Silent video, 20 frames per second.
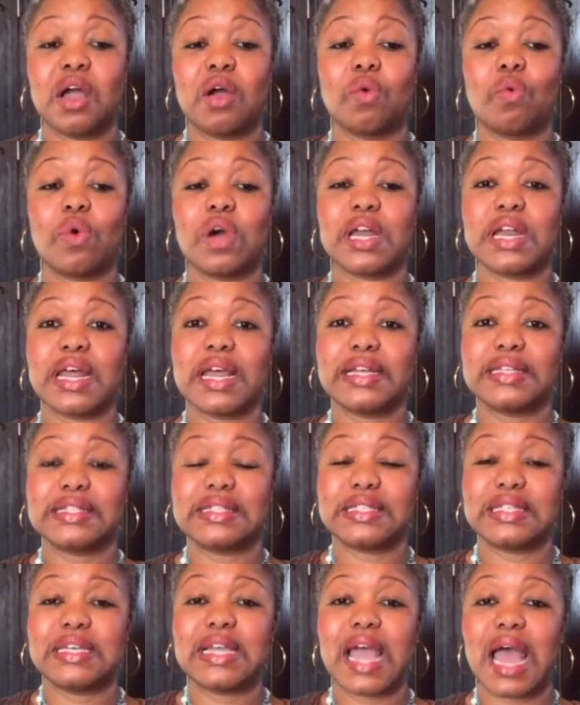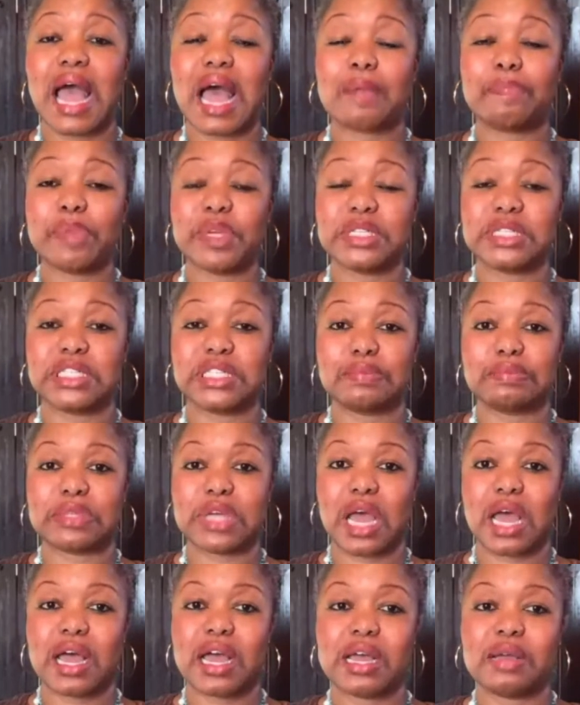What I see happen
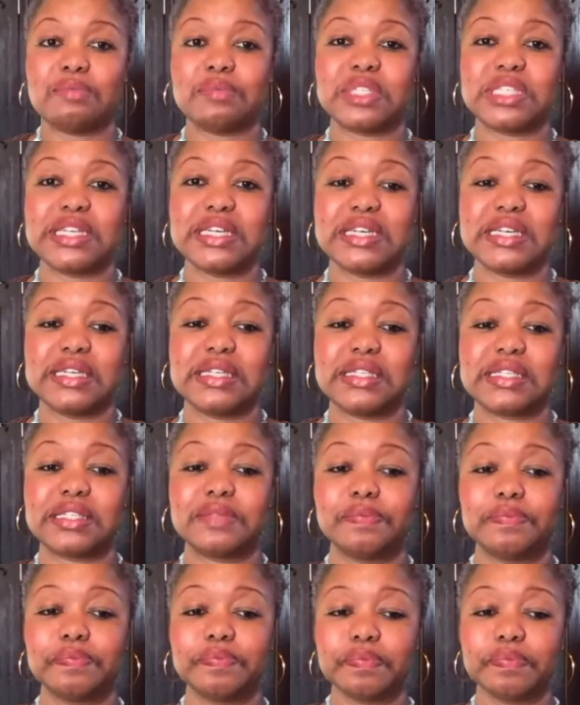sometimes is,